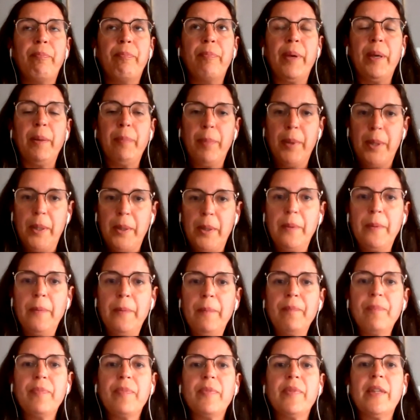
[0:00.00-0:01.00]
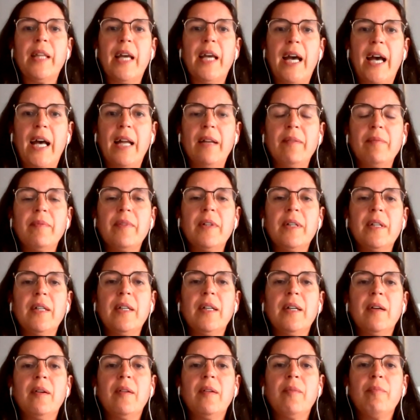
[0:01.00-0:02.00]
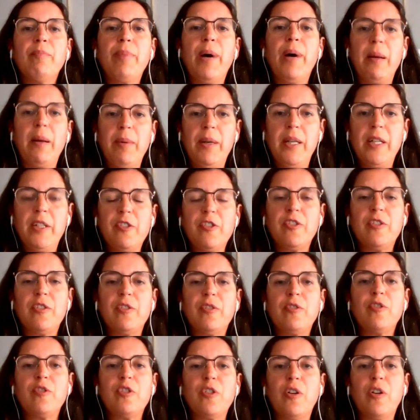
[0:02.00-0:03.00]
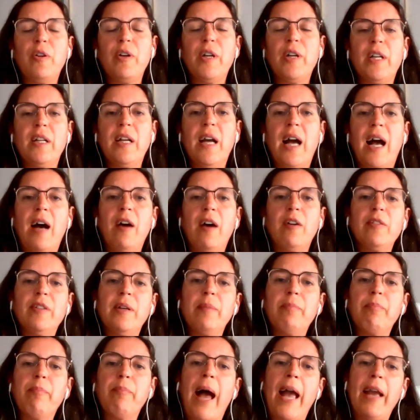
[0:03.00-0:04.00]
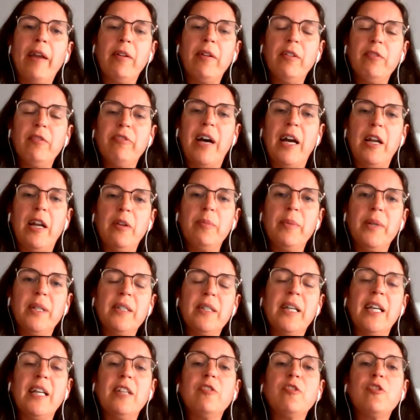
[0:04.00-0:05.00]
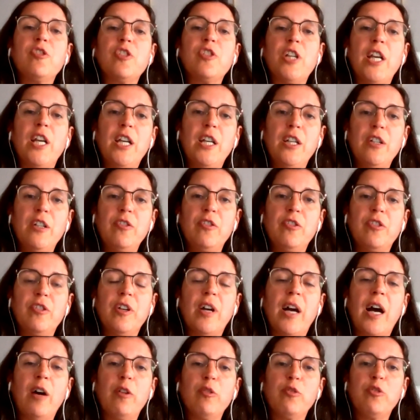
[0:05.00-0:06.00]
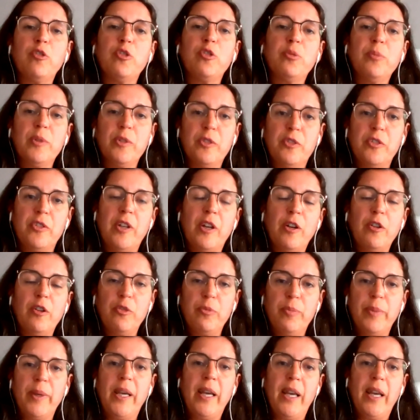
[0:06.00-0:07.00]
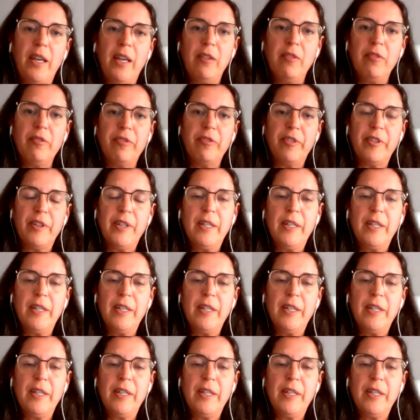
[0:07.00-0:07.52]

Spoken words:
people that published showing how the microenvironment can change how tumor cells behave.